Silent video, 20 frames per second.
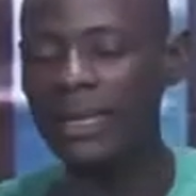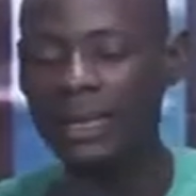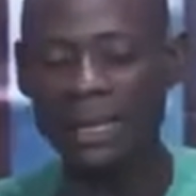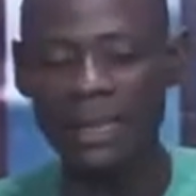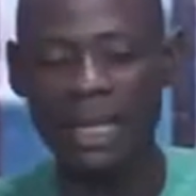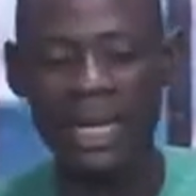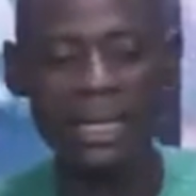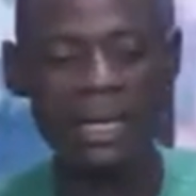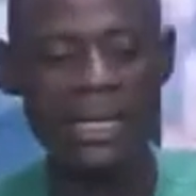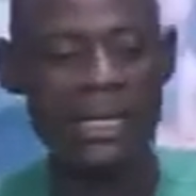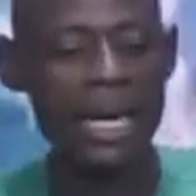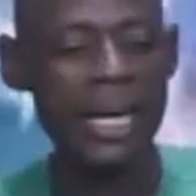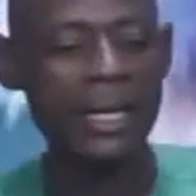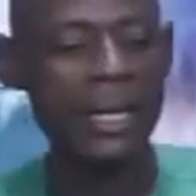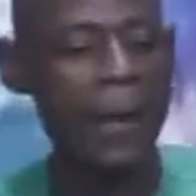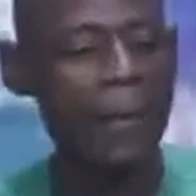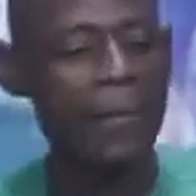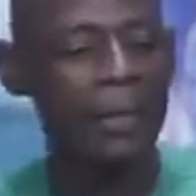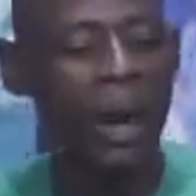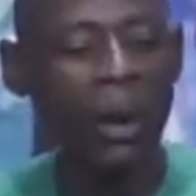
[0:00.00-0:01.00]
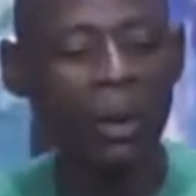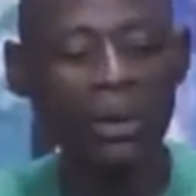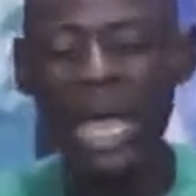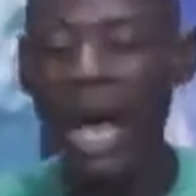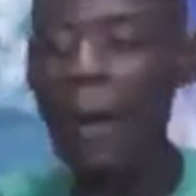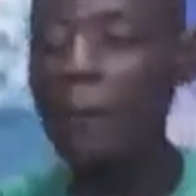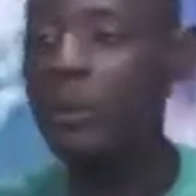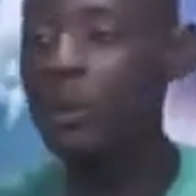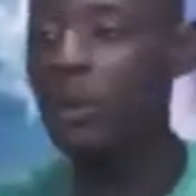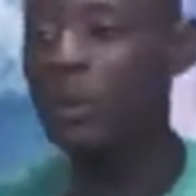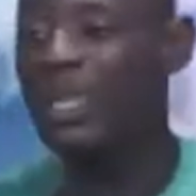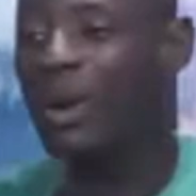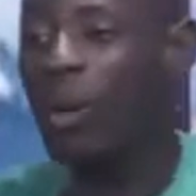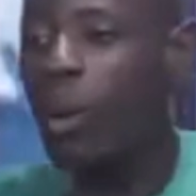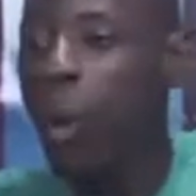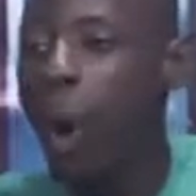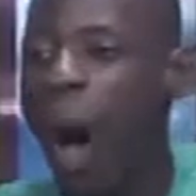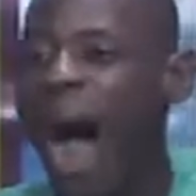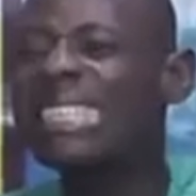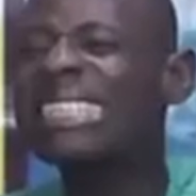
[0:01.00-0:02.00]
he said, they are building
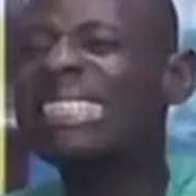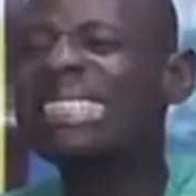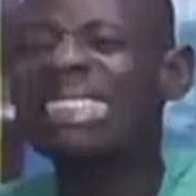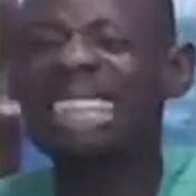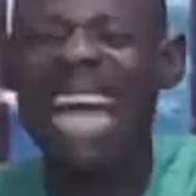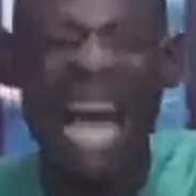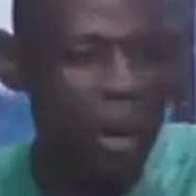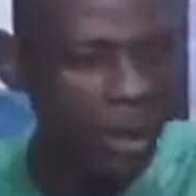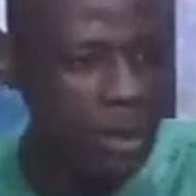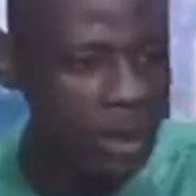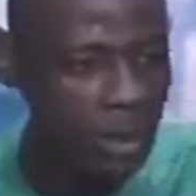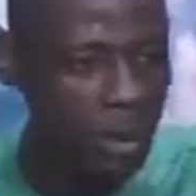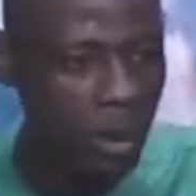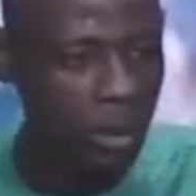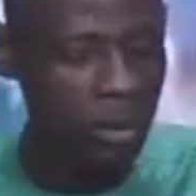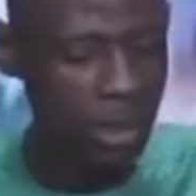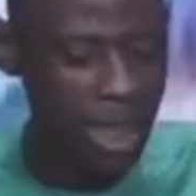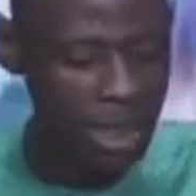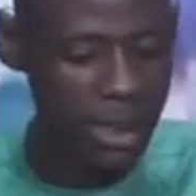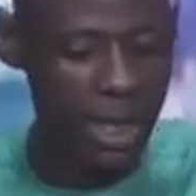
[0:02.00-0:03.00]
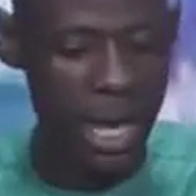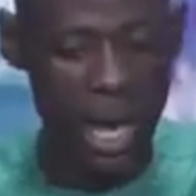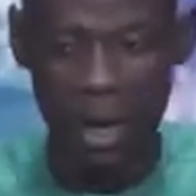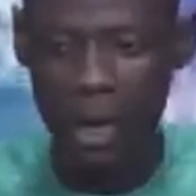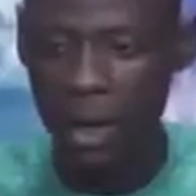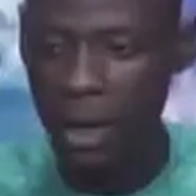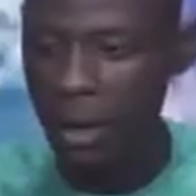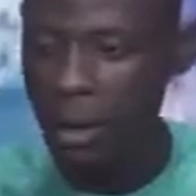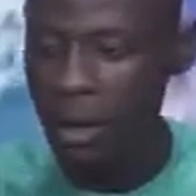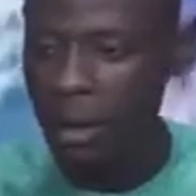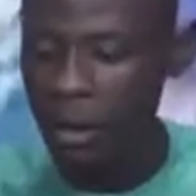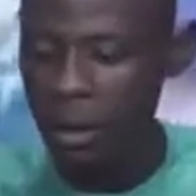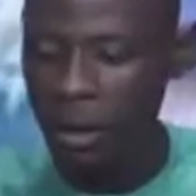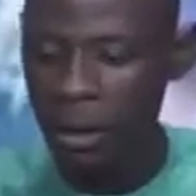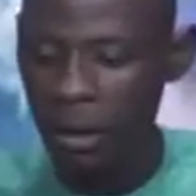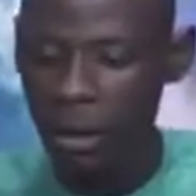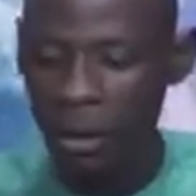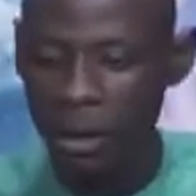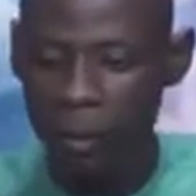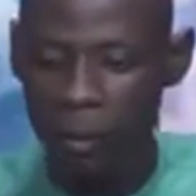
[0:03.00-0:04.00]
1,000. No, this year.
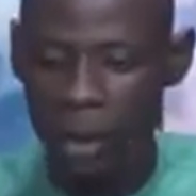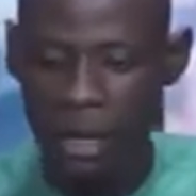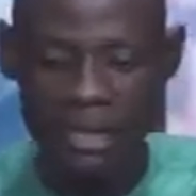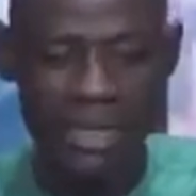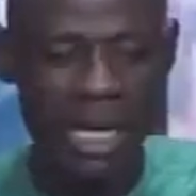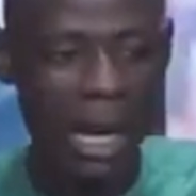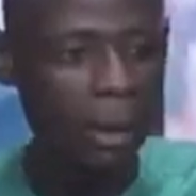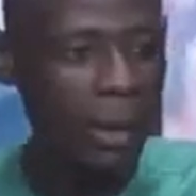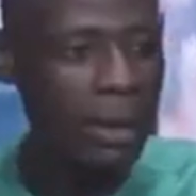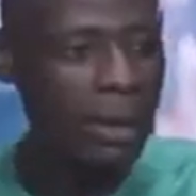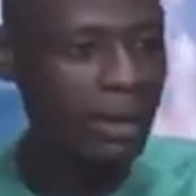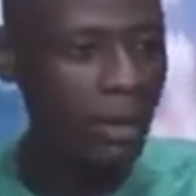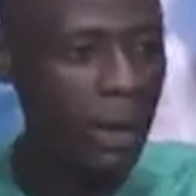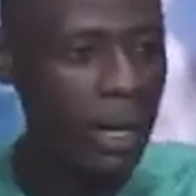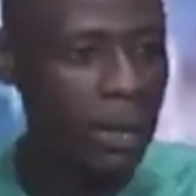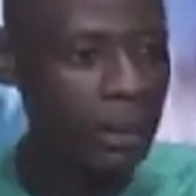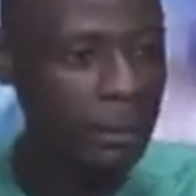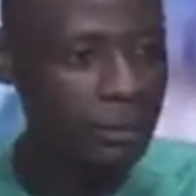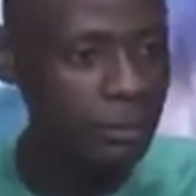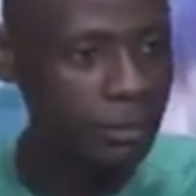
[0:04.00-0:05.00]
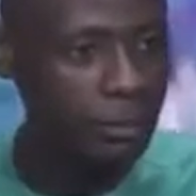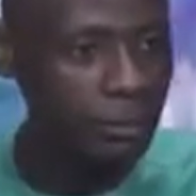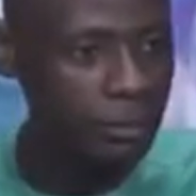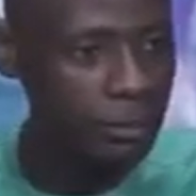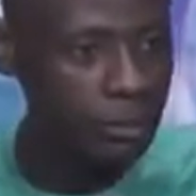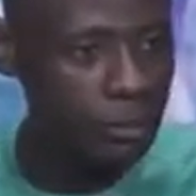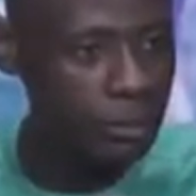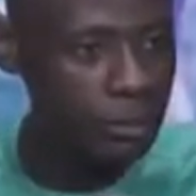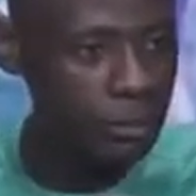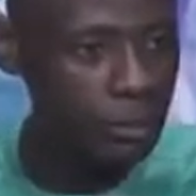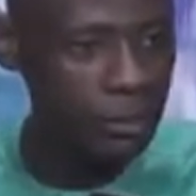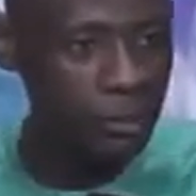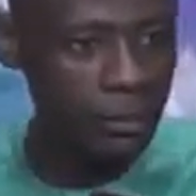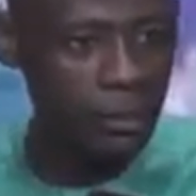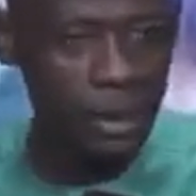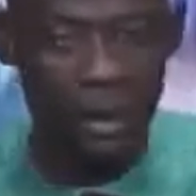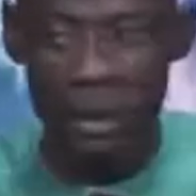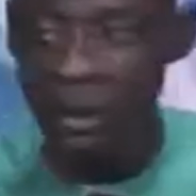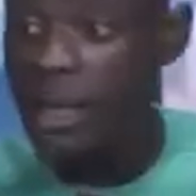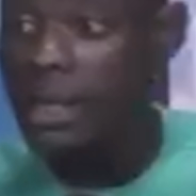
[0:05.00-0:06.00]
This year was when?
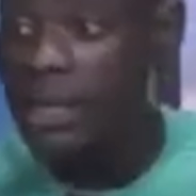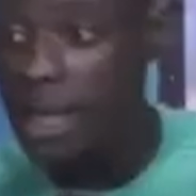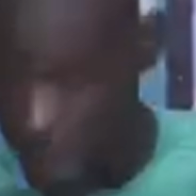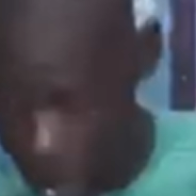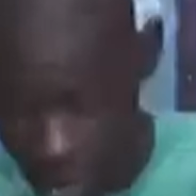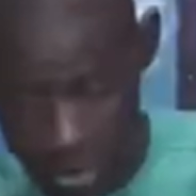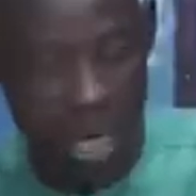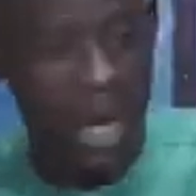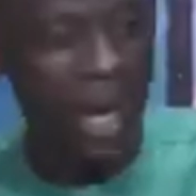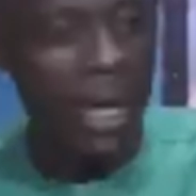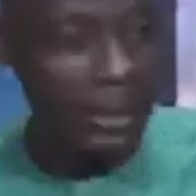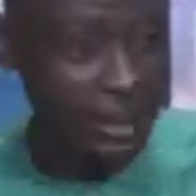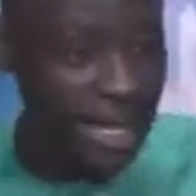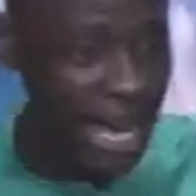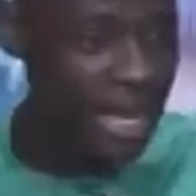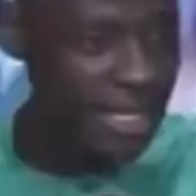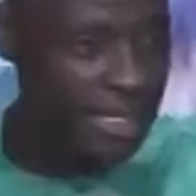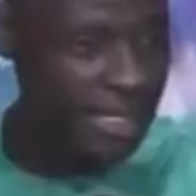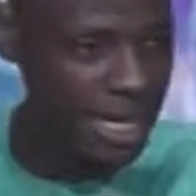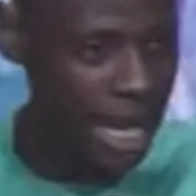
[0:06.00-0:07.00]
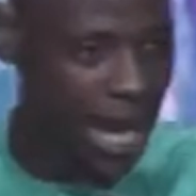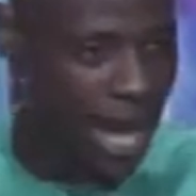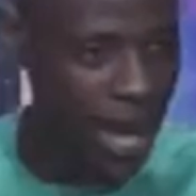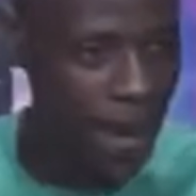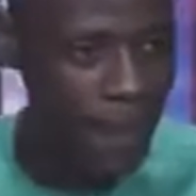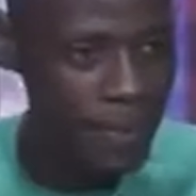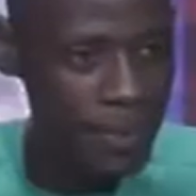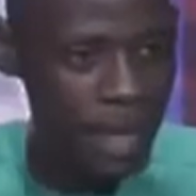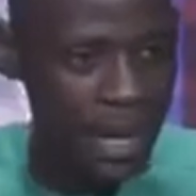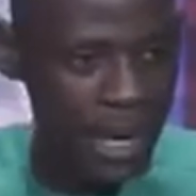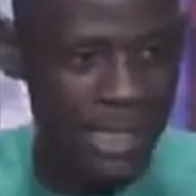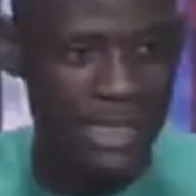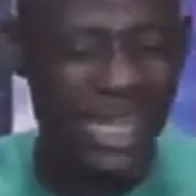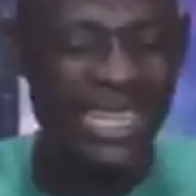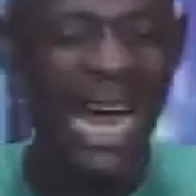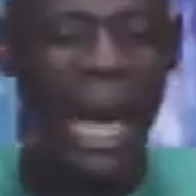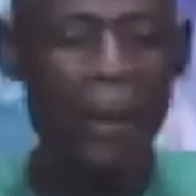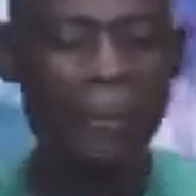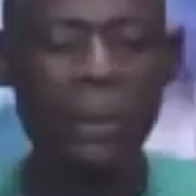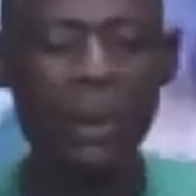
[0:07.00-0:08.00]
This year, yes. This year, He said they are
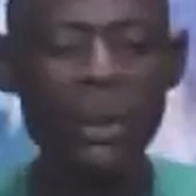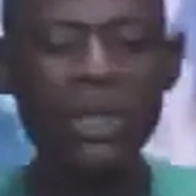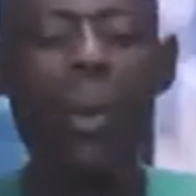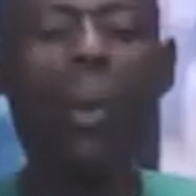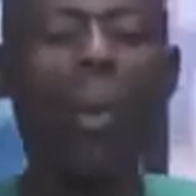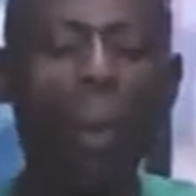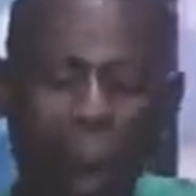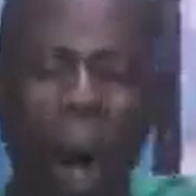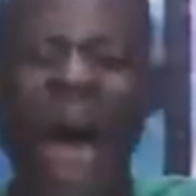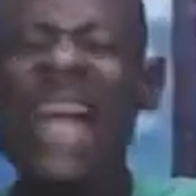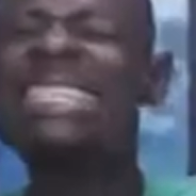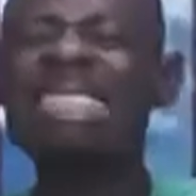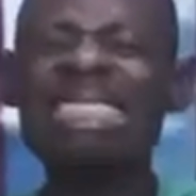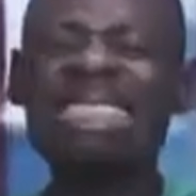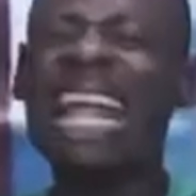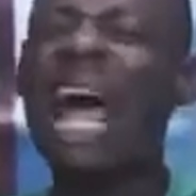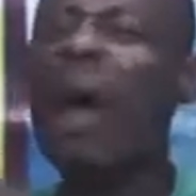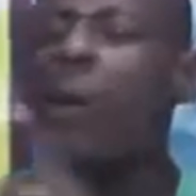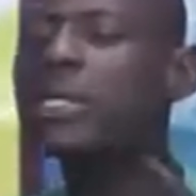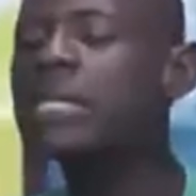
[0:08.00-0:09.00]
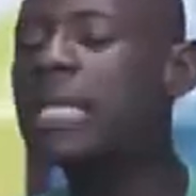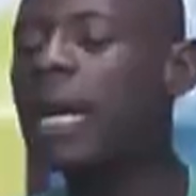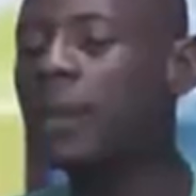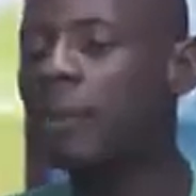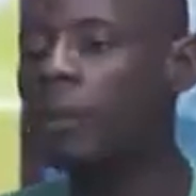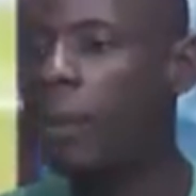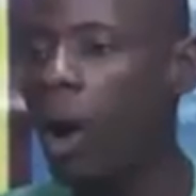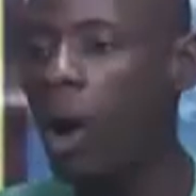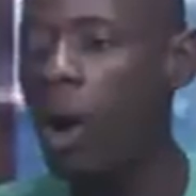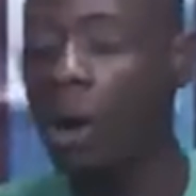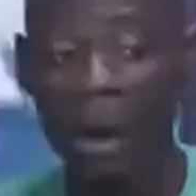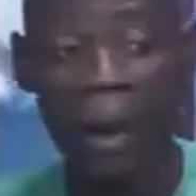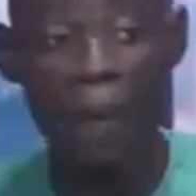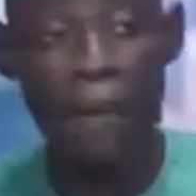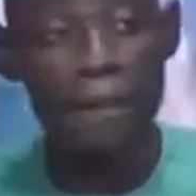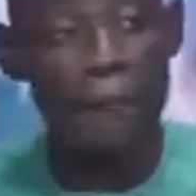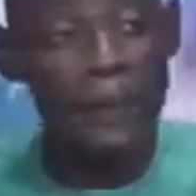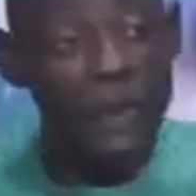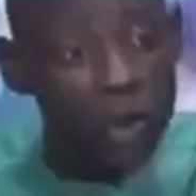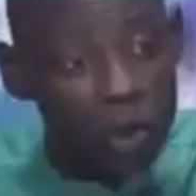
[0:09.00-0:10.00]
building 1,000 more.
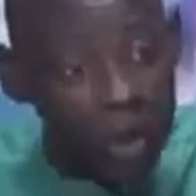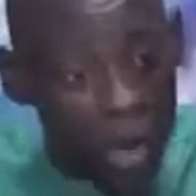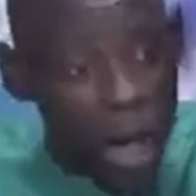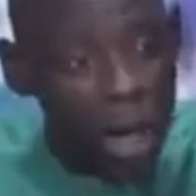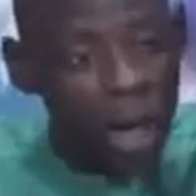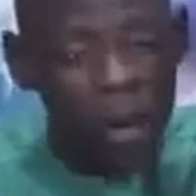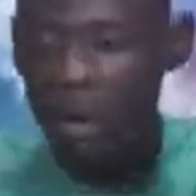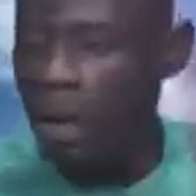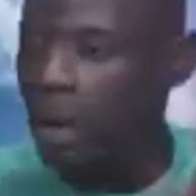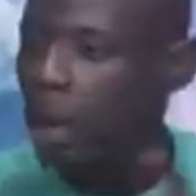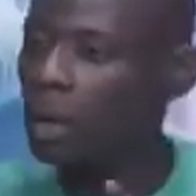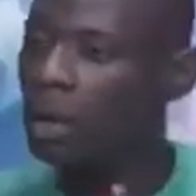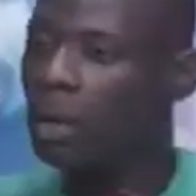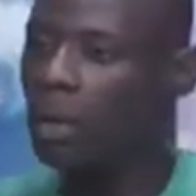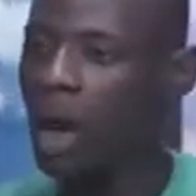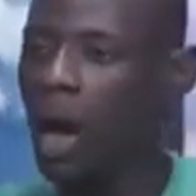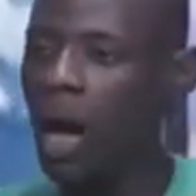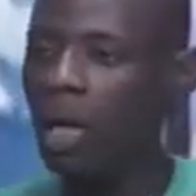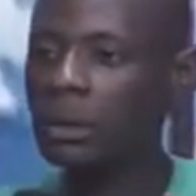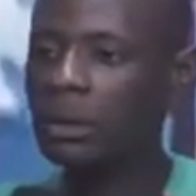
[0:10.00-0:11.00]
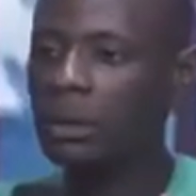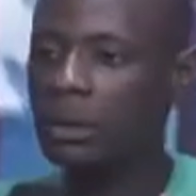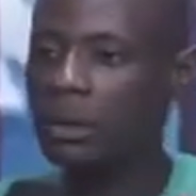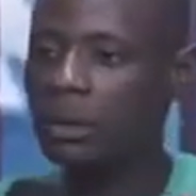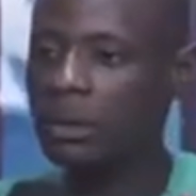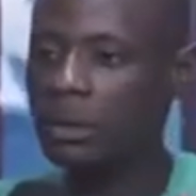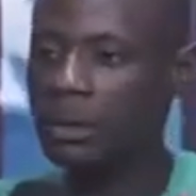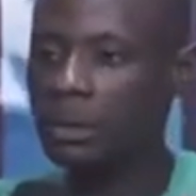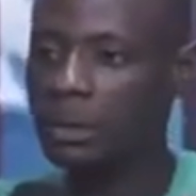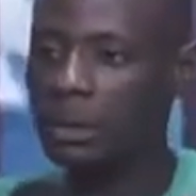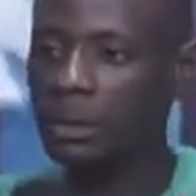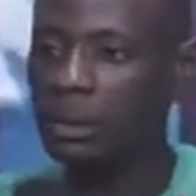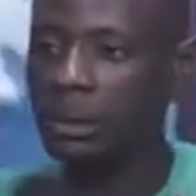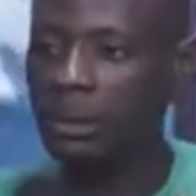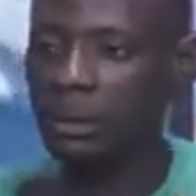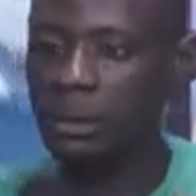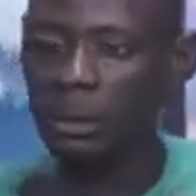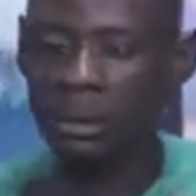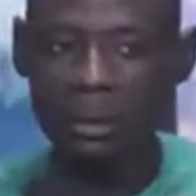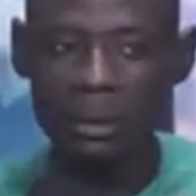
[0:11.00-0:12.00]
Not
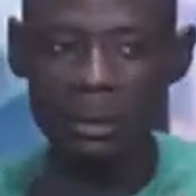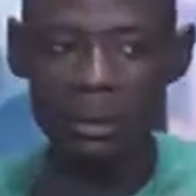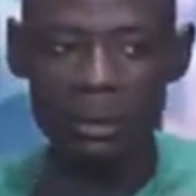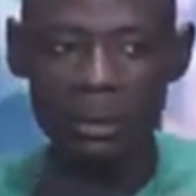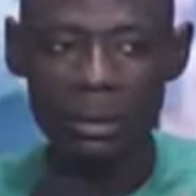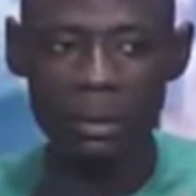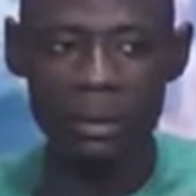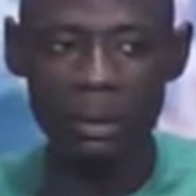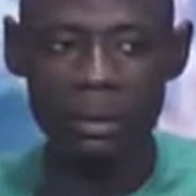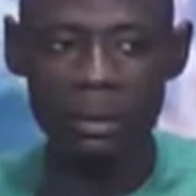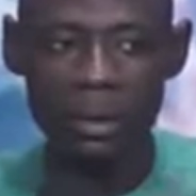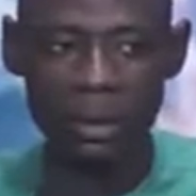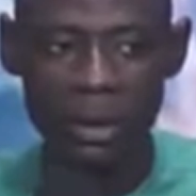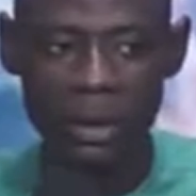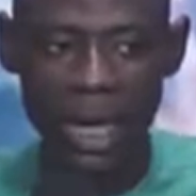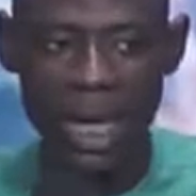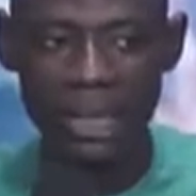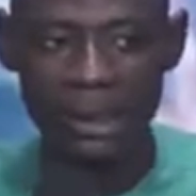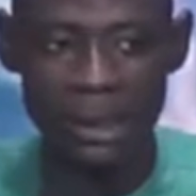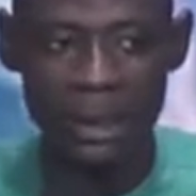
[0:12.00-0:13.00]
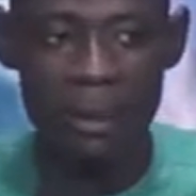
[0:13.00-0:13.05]
starting